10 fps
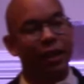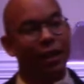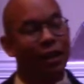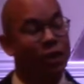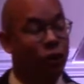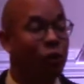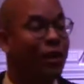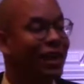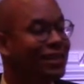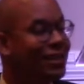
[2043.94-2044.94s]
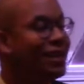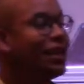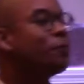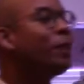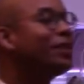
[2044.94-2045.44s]
So you can see the
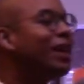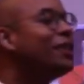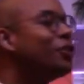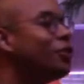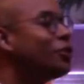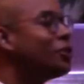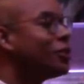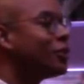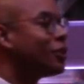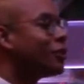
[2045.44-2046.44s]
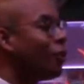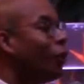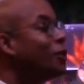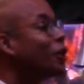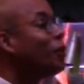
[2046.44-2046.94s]
expectations on
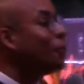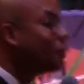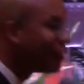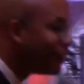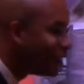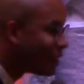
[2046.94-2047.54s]
the community.